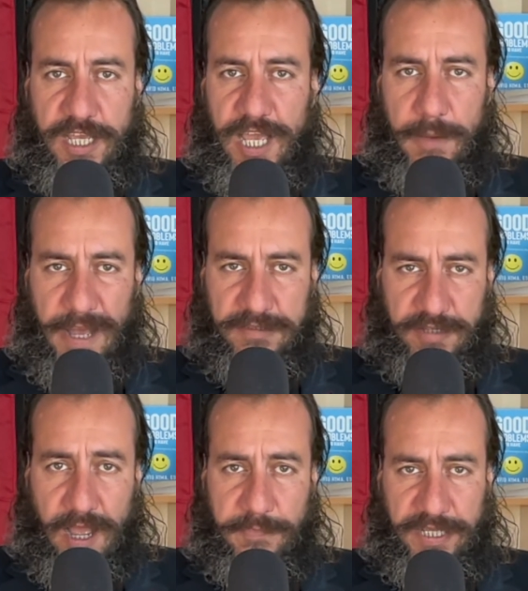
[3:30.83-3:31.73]
about
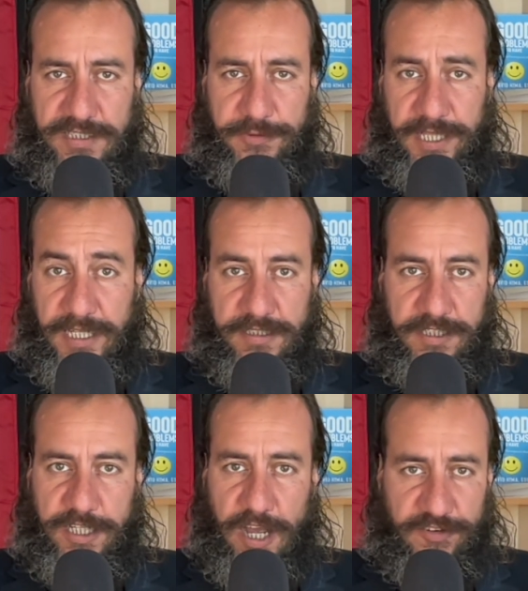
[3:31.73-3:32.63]
topics related to
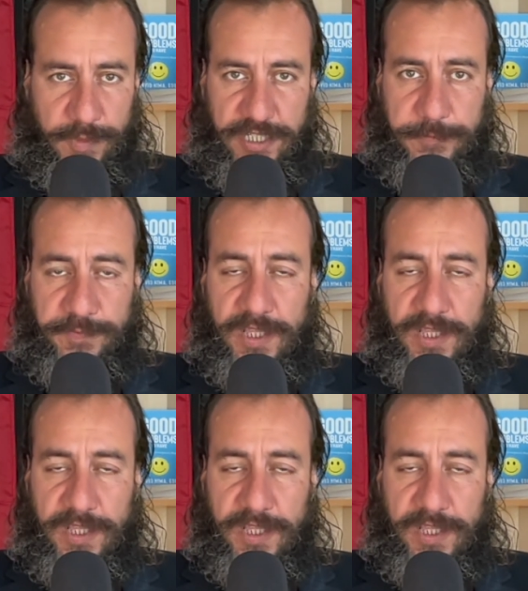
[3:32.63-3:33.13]
the government.